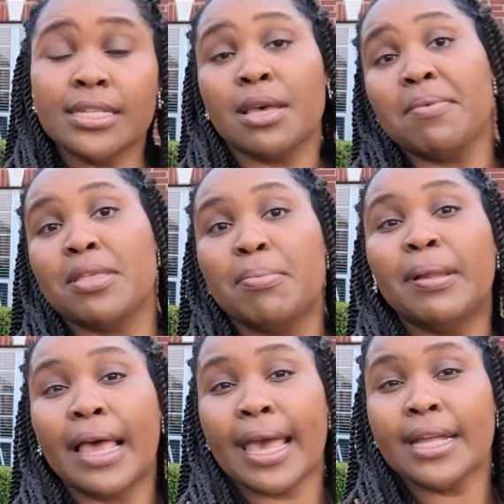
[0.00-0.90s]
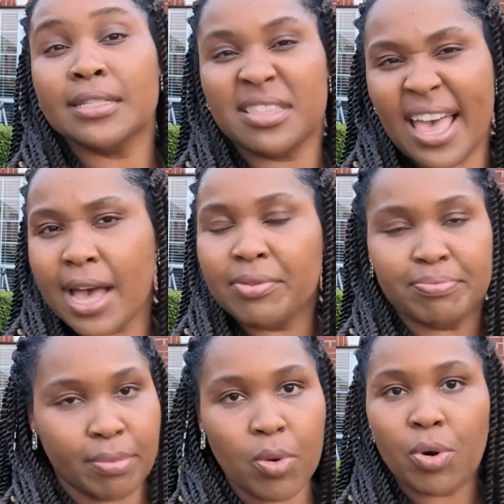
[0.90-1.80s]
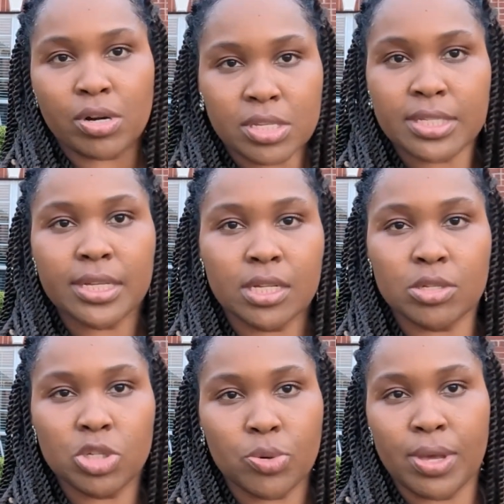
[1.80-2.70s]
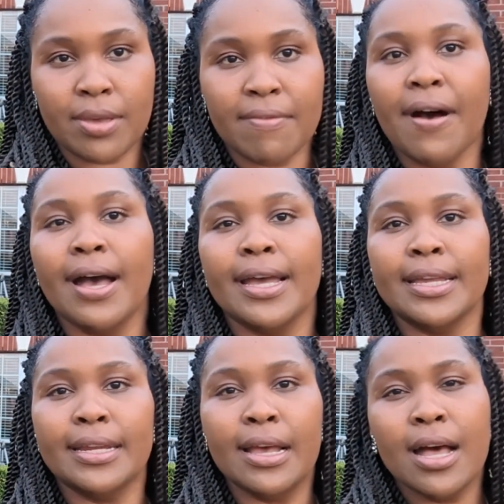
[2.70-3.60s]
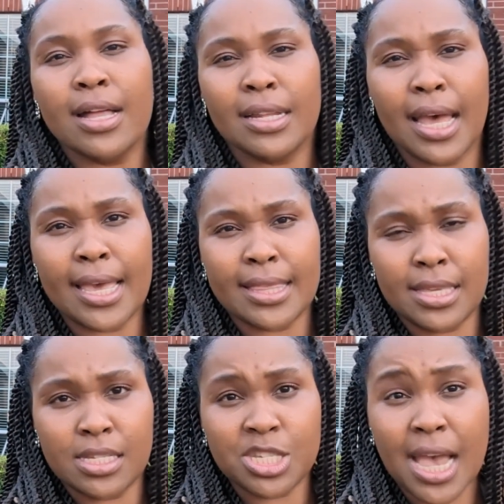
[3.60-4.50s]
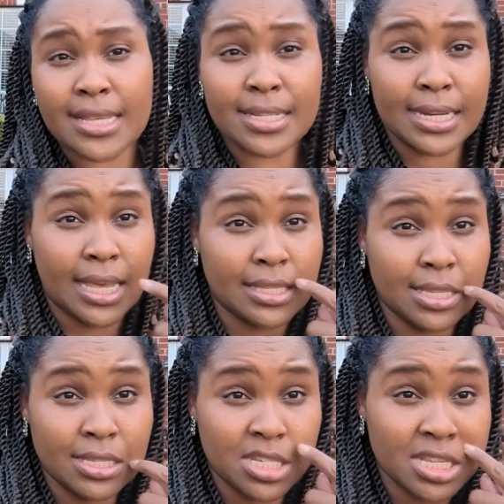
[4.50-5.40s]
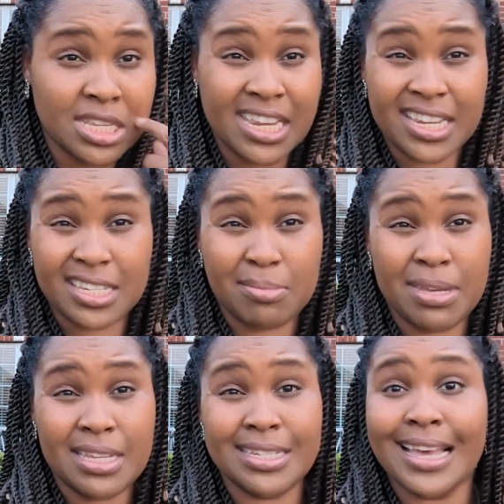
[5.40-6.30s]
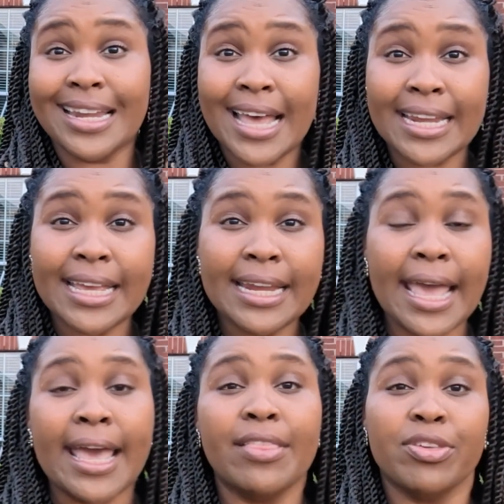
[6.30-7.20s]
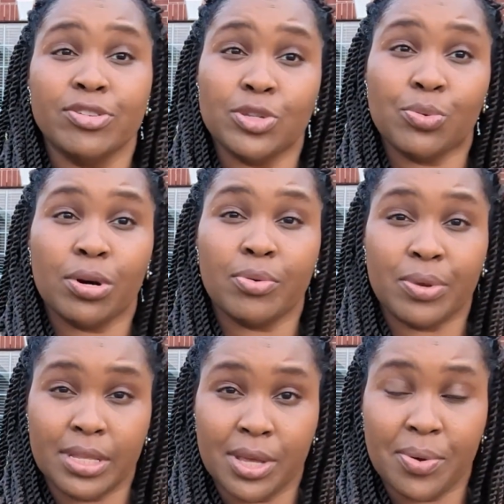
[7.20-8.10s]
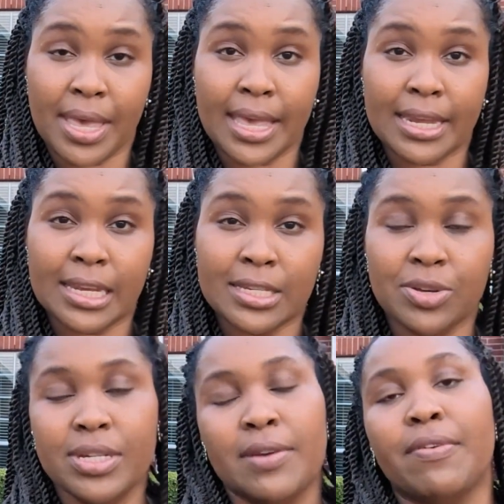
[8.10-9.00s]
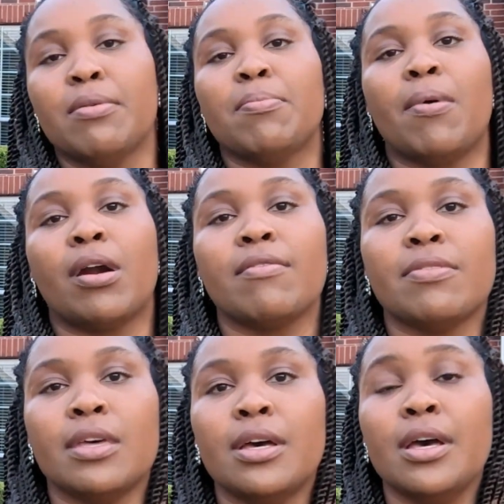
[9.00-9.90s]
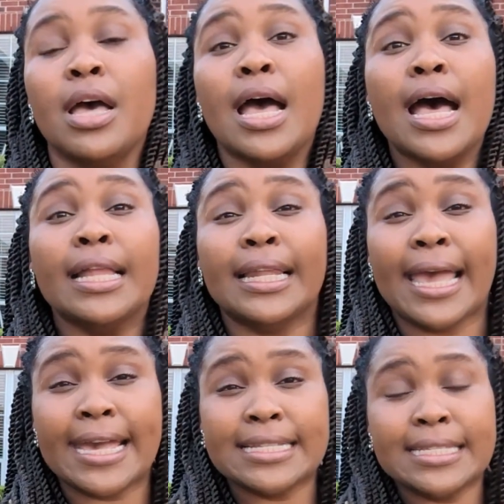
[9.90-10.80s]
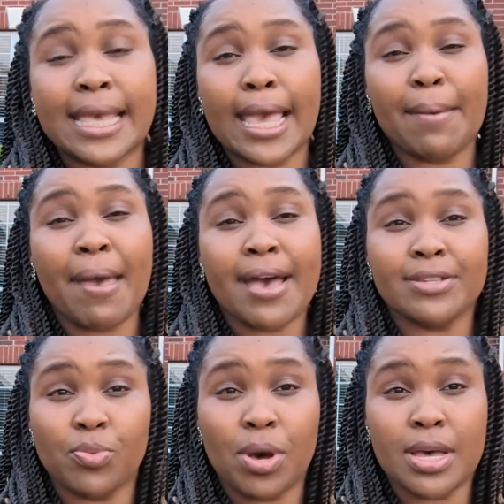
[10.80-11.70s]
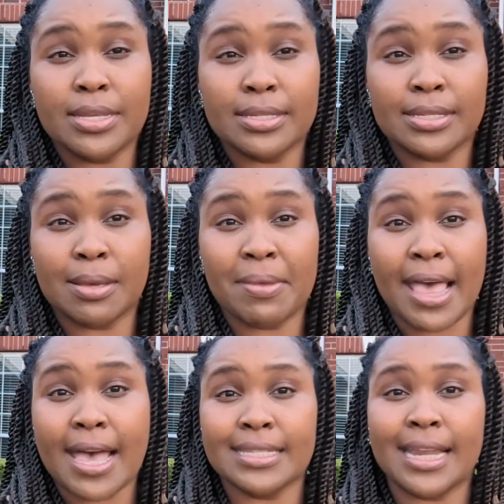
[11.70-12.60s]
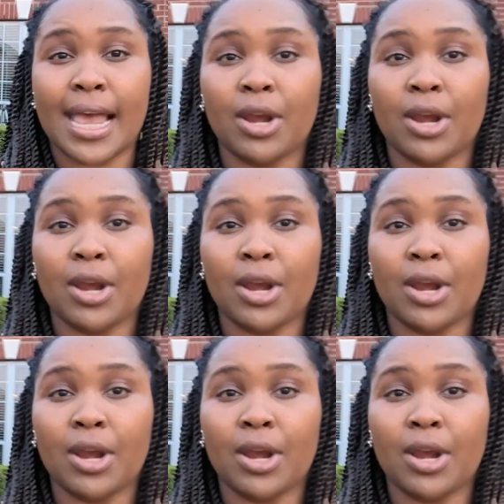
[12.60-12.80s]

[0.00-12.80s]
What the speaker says: some of the plants that were still doing fine, like the Shasta daisies just needed to be deadheaded, and those were relocated to a different part of the landscape, as was some of the Aztec